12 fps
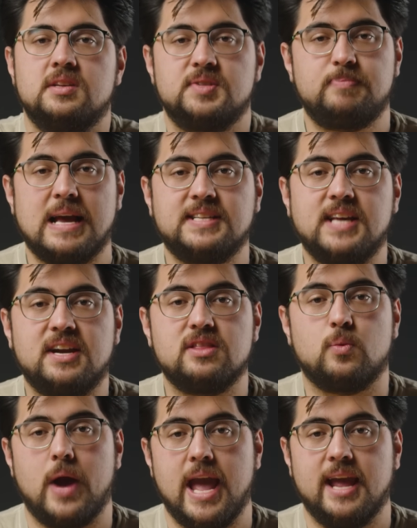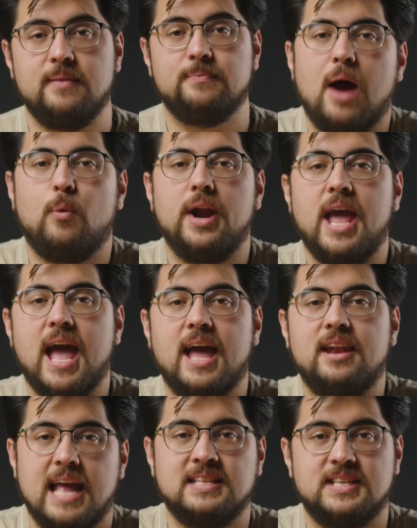Specs out of the way, I went
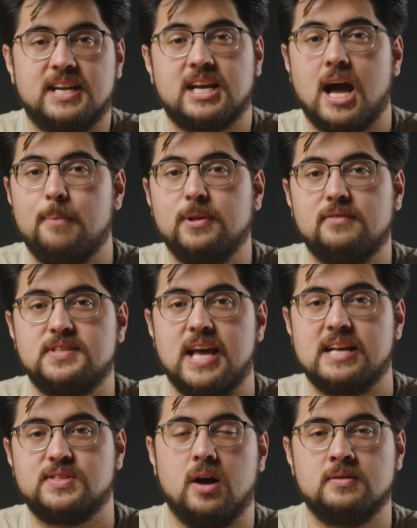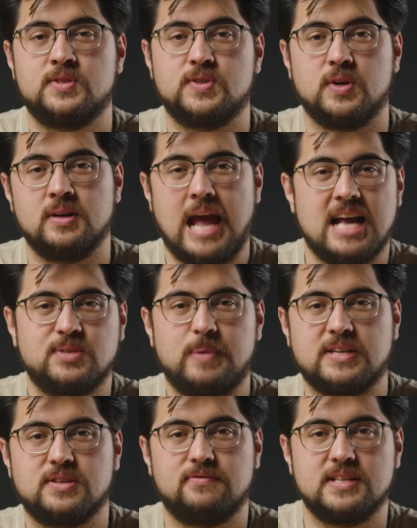ahead and did a couple of tests on certain
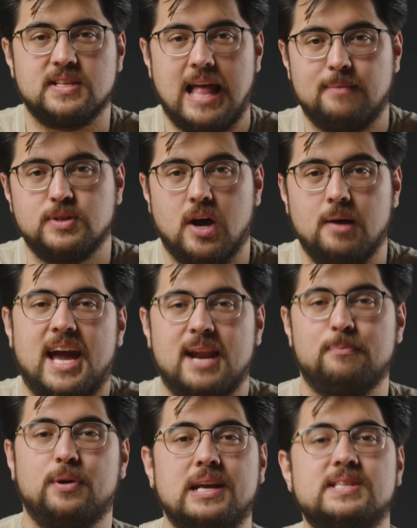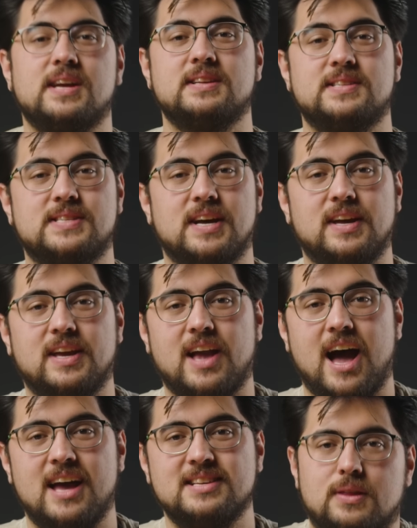aspects of this laptop, and I'm pretty excited to tell you
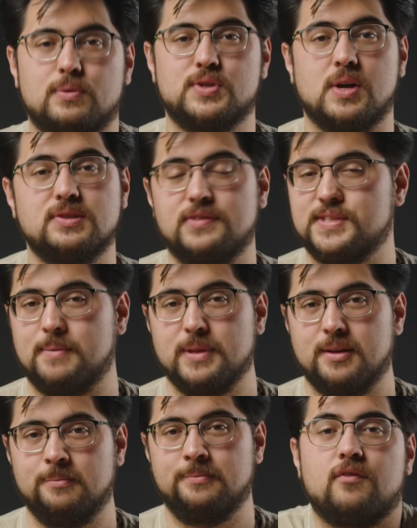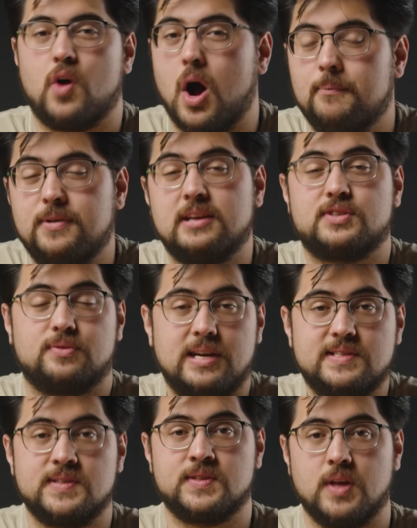guys the results for some of them. For obvious
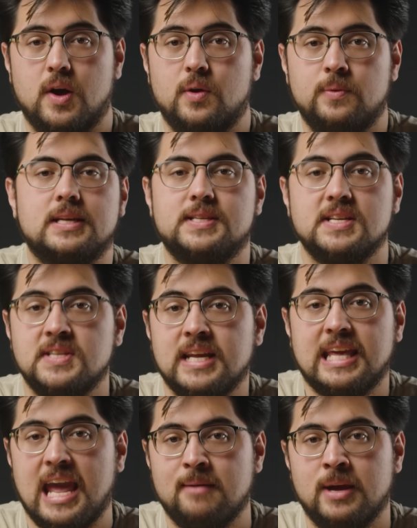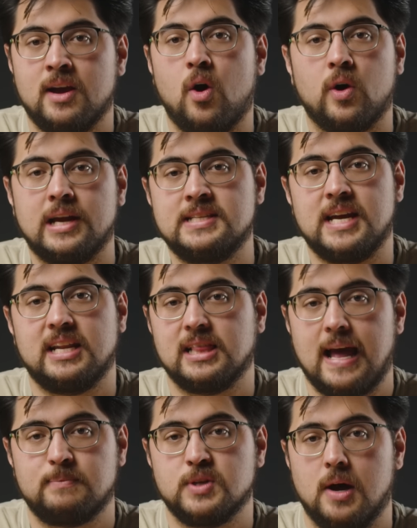reasons though, this isn't a gaming
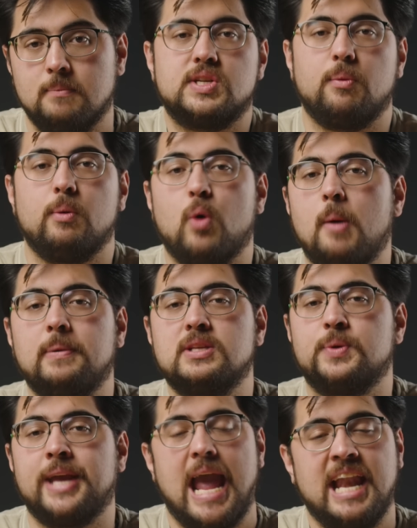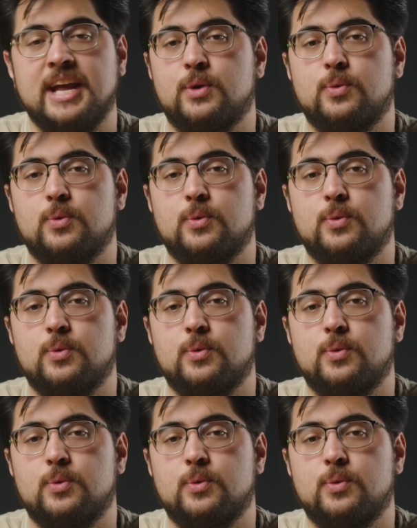orientated laptop, so we won't be doing any